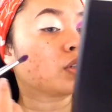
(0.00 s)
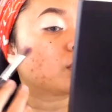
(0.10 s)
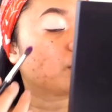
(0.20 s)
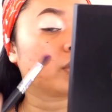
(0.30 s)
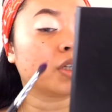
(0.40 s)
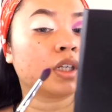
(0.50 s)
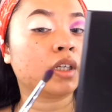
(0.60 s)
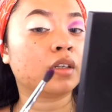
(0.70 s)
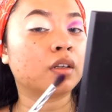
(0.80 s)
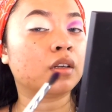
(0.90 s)
to put
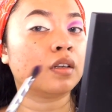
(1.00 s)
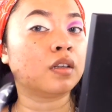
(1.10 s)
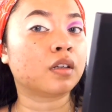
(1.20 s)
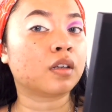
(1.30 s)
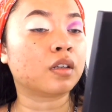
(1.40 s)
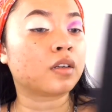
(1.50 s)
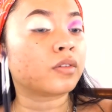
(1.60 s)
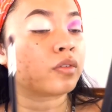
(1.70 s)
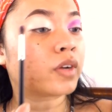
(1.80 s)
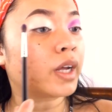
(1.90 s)
it
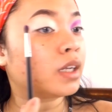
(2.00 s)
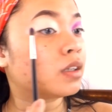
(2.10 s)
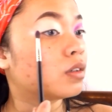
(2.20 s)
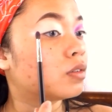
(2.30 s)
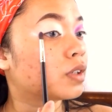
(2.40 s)
right over